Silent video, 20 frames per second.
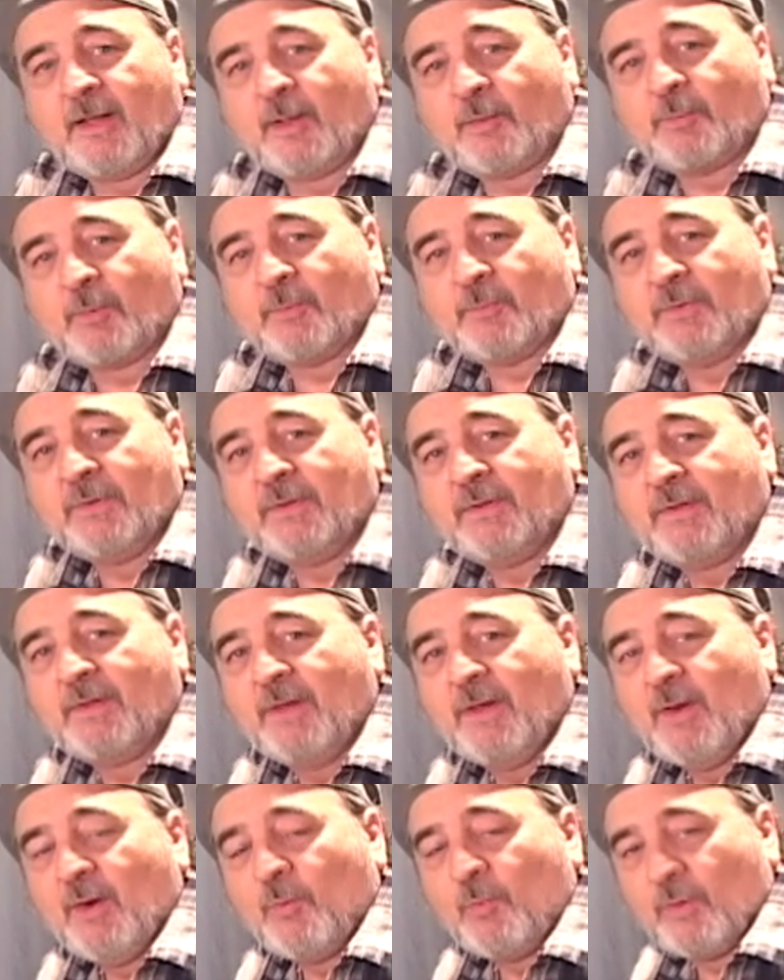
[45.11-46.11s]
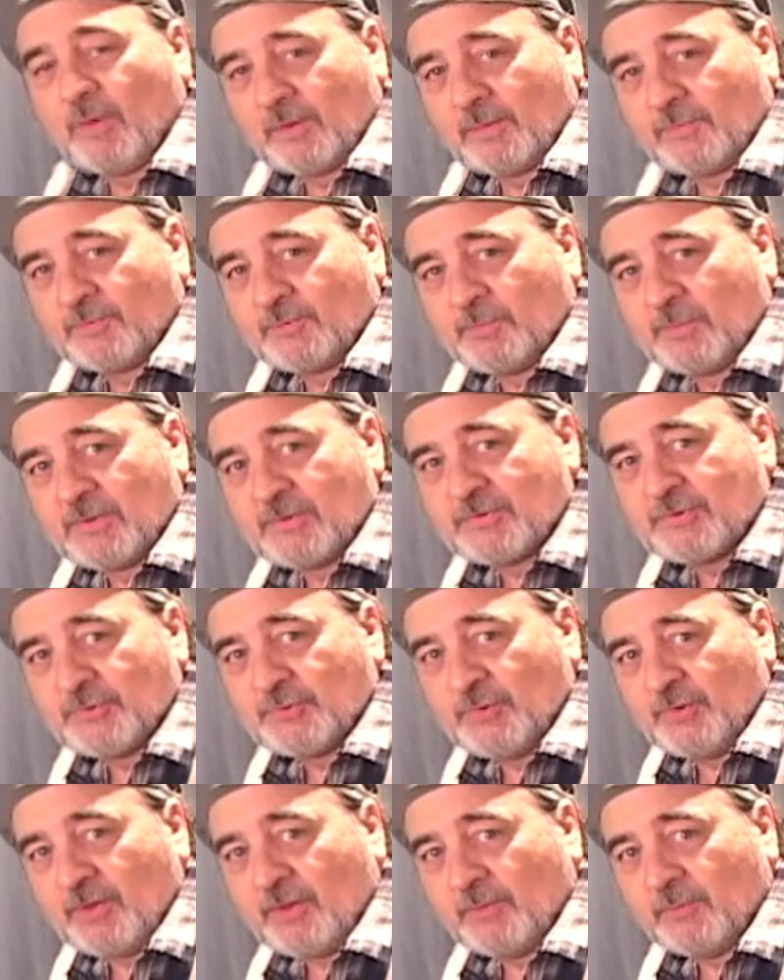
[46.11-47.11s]
Hahlbohm. Welcome to my
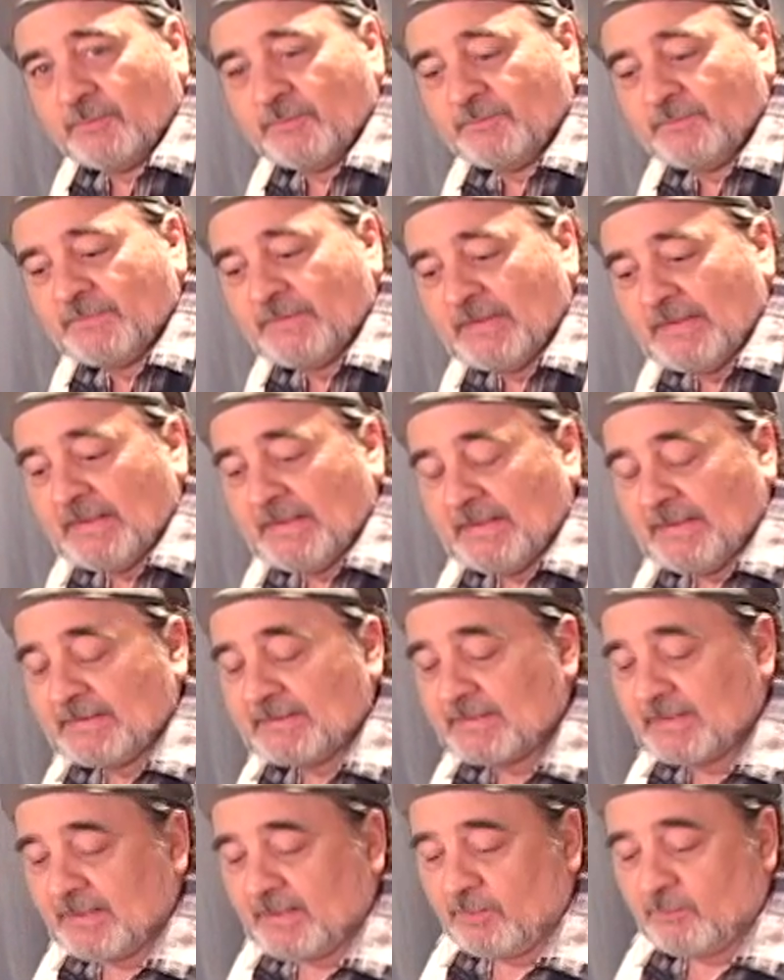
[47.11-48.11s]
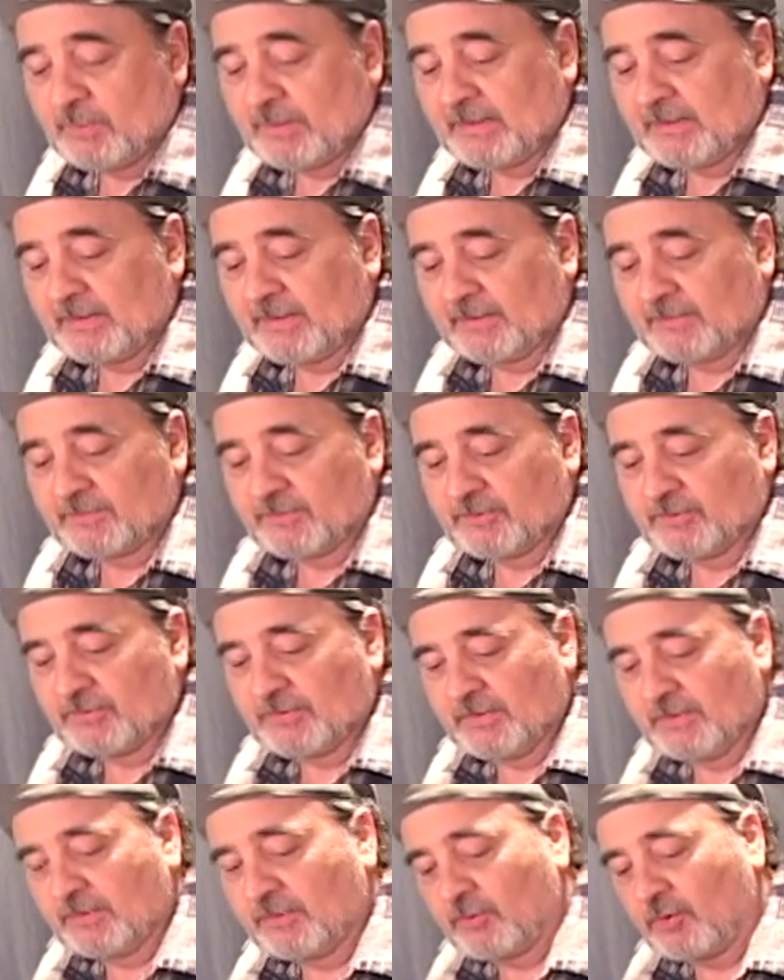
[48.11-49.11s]
studio. Today what I'd like to
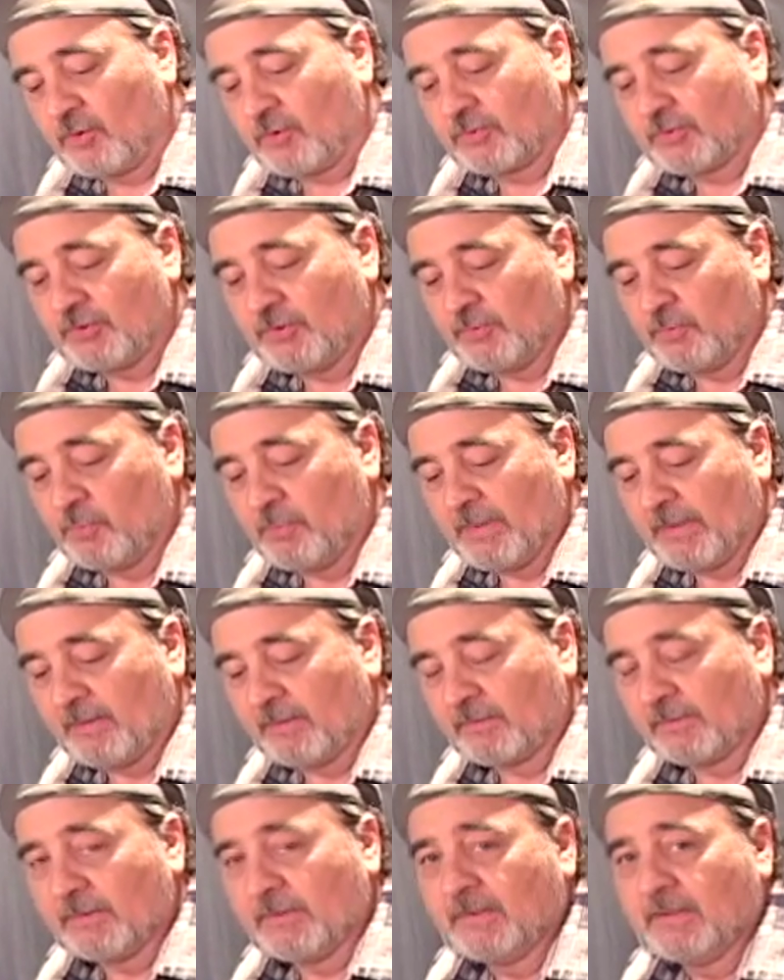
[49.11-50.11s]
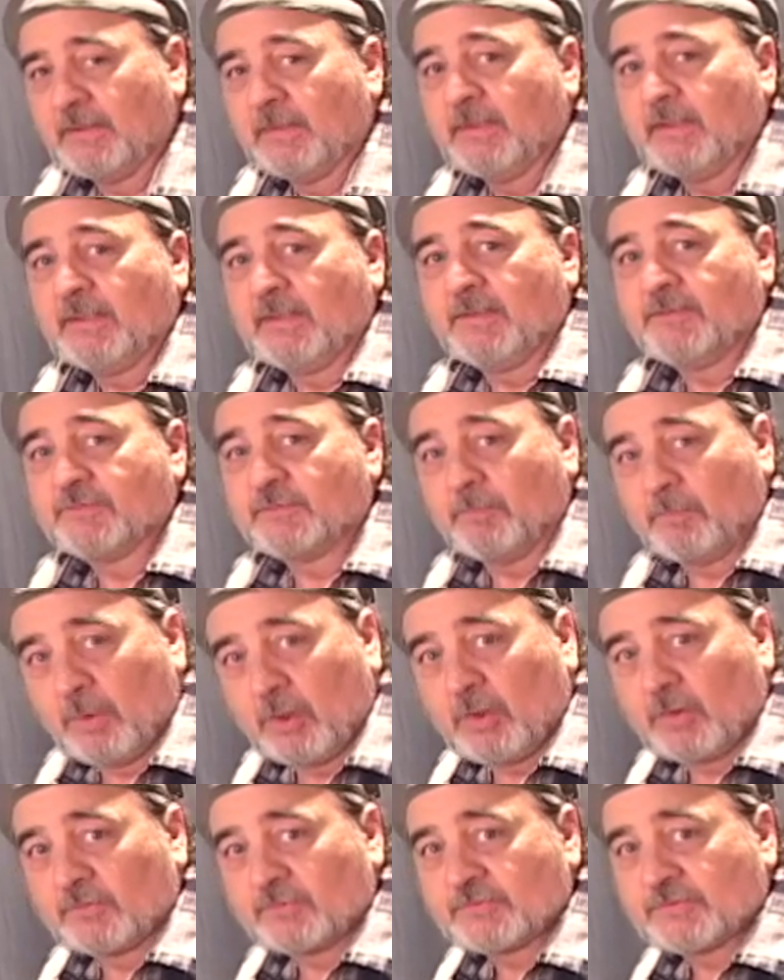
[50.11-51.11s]
talk to you about is the
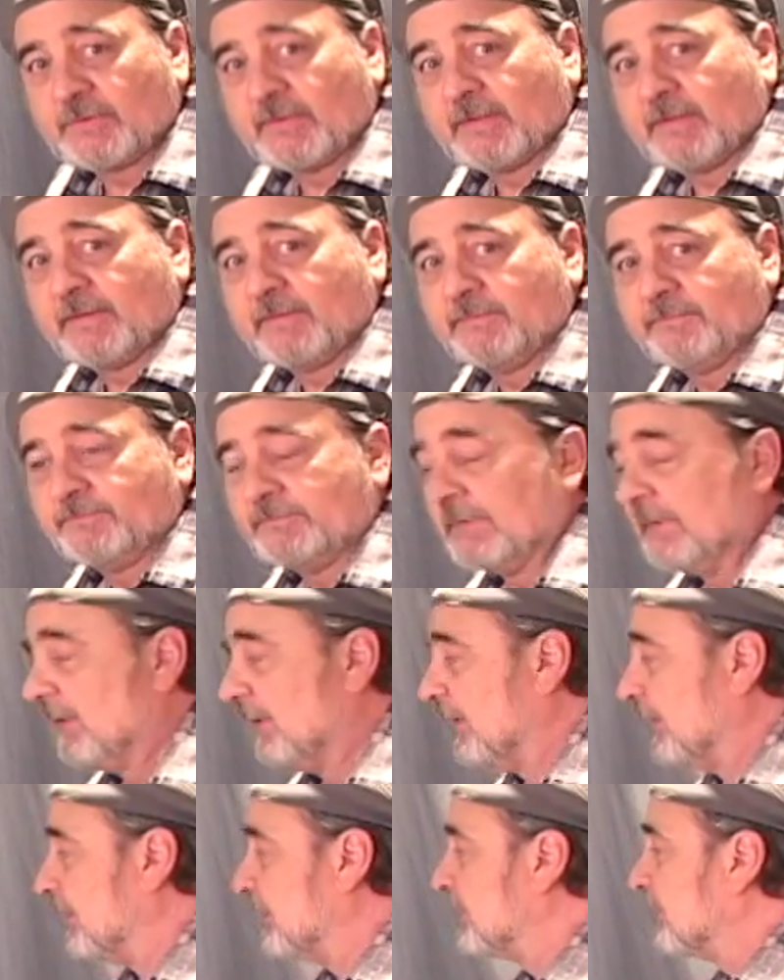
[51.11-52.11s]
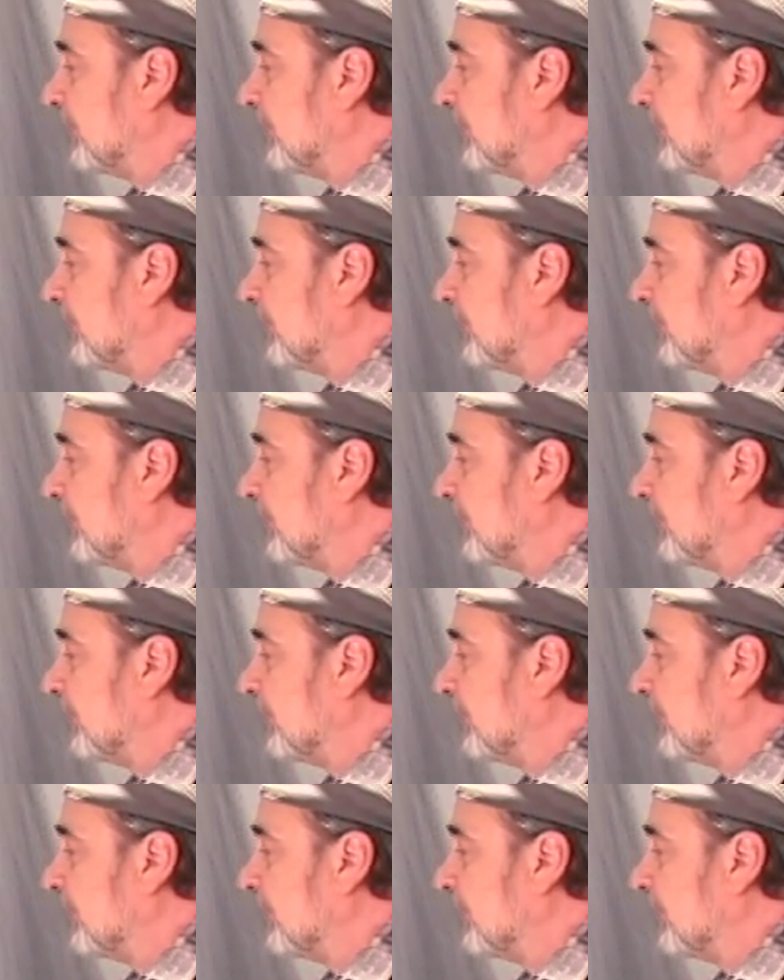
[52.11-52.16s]
maul stick. It's